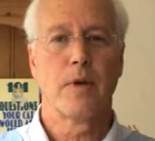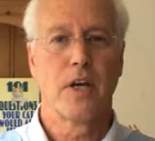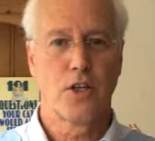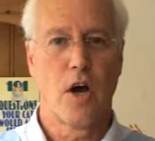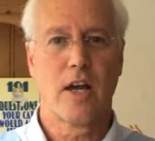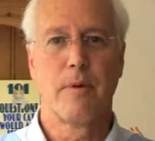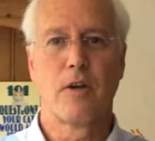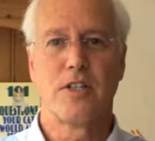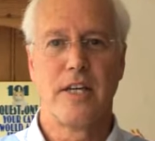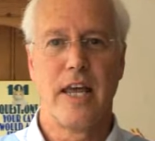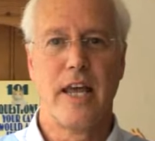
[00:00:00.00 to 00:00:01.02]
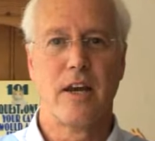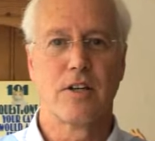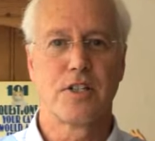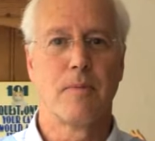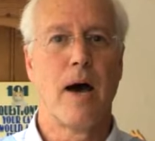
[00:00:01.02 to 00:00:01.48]
I'm going to talk about today
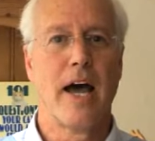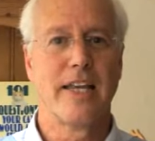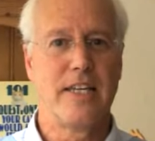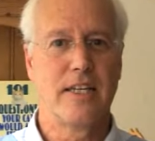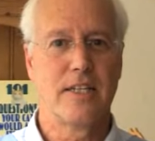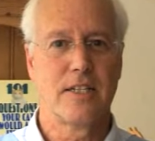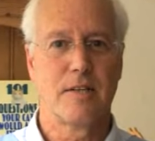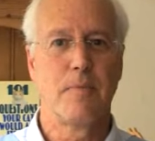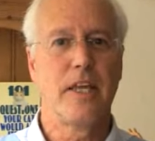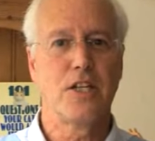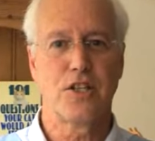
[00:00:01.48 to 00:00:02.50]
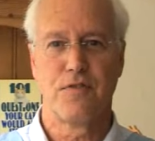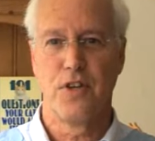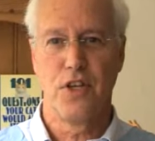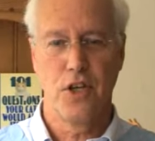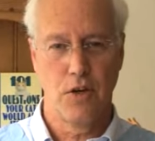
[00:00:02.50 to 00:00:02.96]
are some ideas, some hints
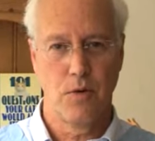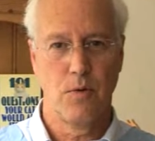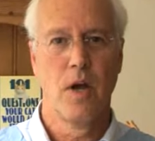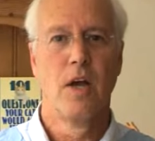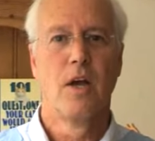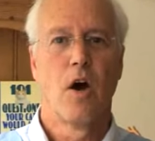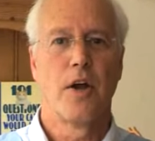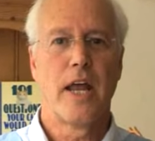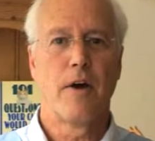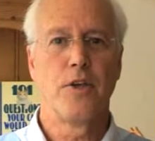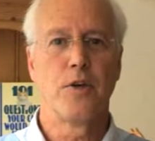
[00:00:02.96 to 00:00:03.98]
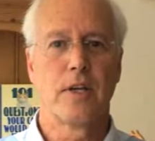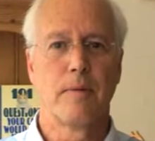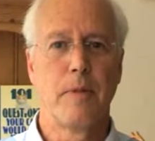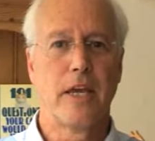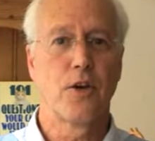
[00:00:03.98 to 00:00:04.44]
for you on how you
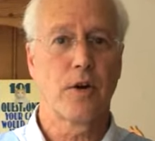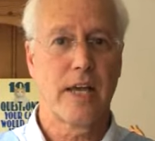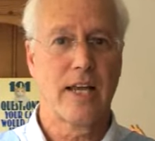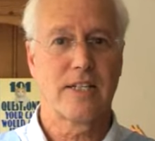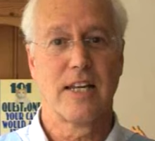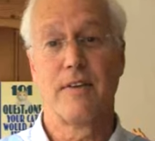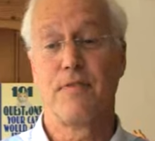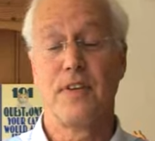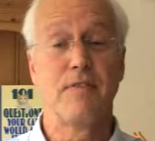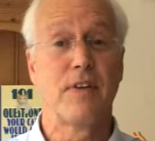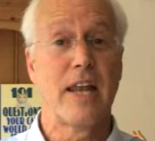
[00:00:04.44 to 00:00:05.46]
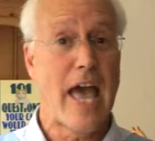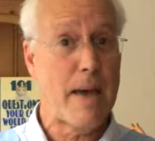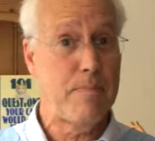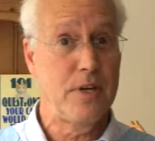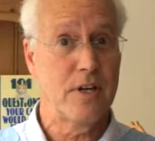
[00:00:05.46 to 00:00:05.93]
can make your cat's life even
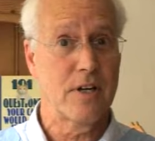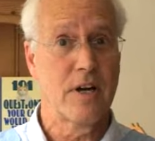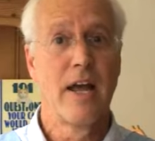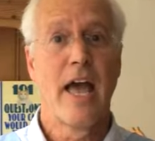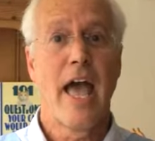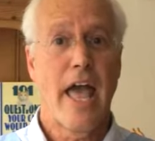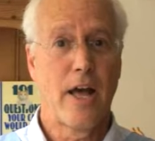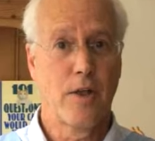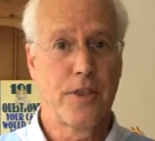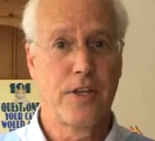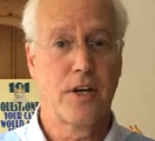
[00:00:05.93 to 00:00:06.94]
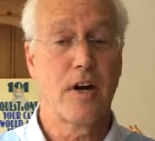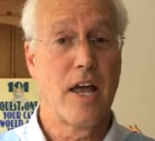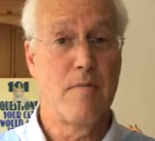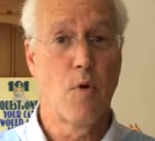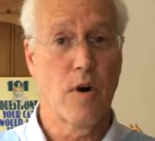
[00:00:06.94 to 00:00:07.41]
happier, healthier,
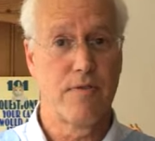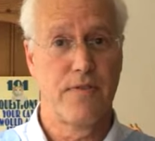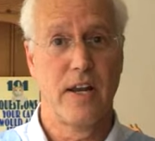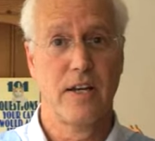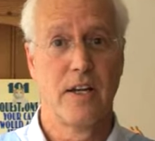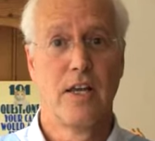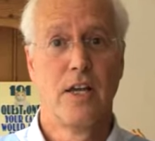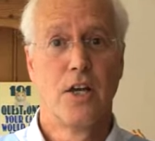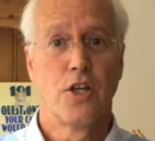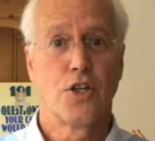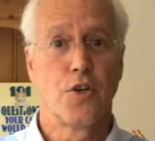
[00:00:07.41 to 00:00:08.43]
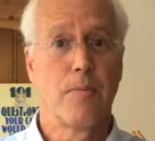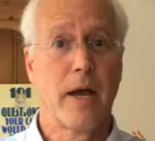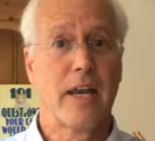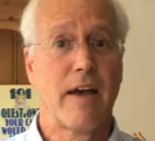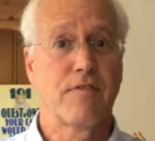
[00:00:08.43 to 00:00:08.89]
and more fun, so you
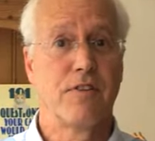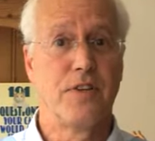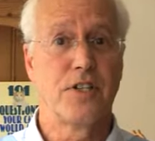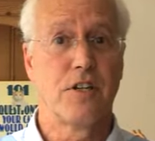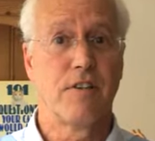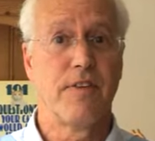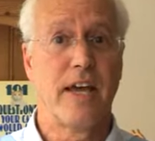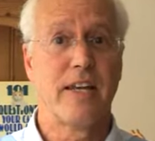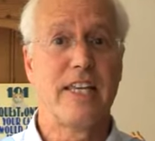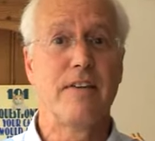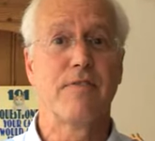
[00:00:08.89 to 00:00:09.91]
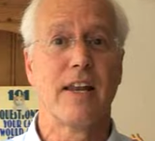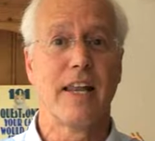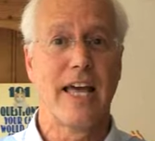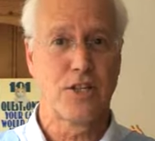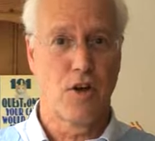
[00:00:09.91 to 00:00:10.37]
might have to visit the vet even
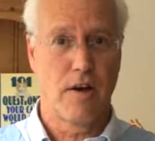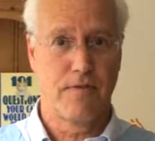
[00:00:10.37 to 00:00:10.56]
less